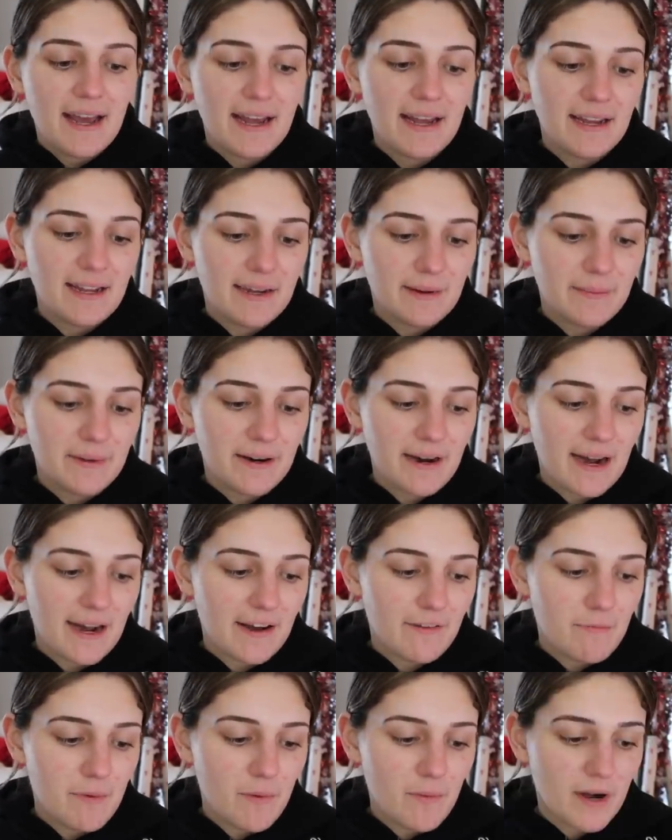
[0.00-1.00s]
Hey Amber, I
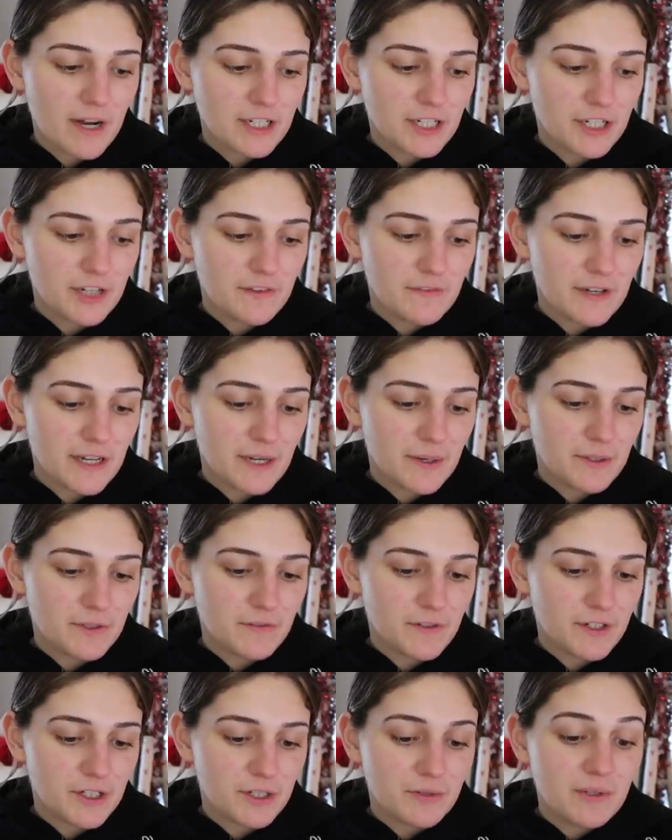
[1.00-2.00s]
have been watching your videos
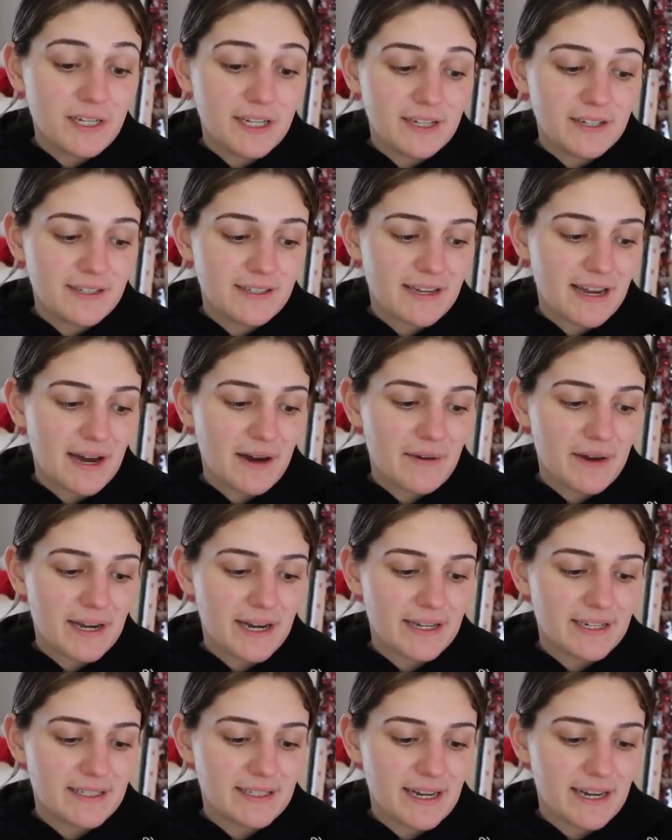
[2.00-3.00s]
for 2 years now and
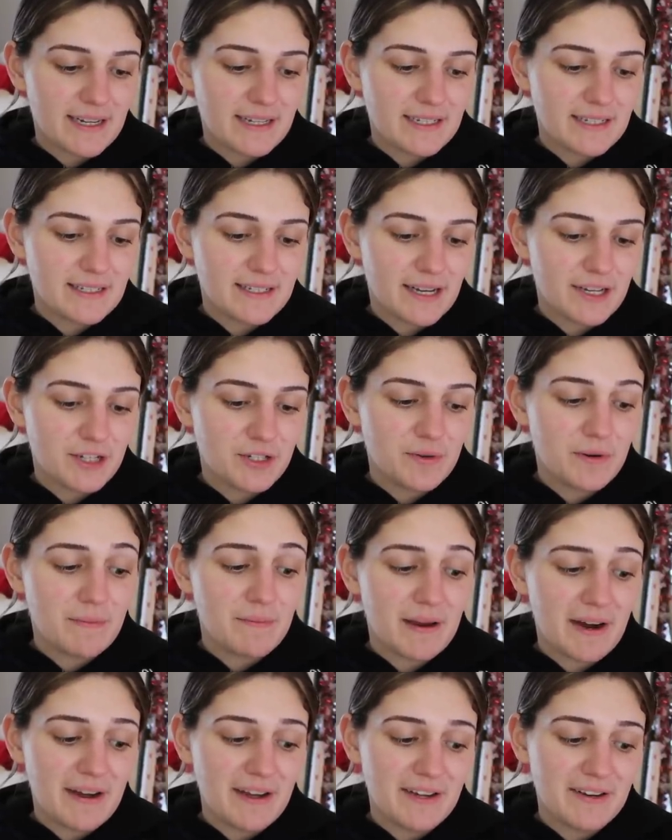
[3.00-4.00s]
I decided to send you a
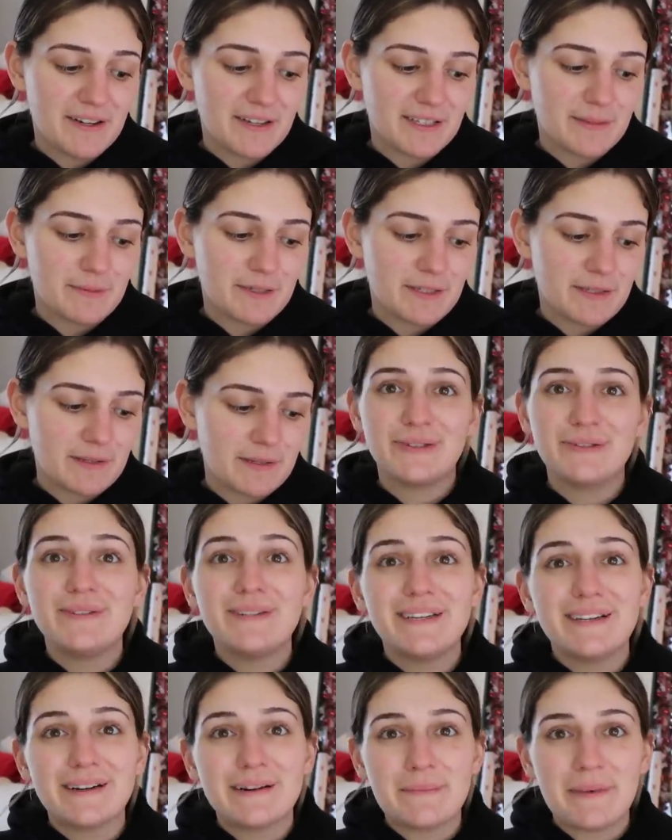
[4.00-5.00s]
Merry Christmas
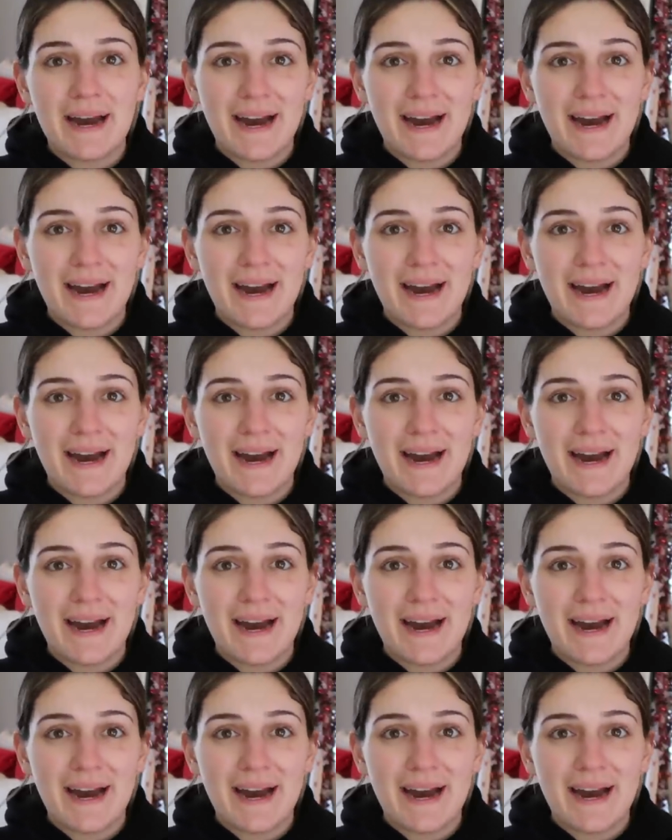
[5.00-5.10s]
2-year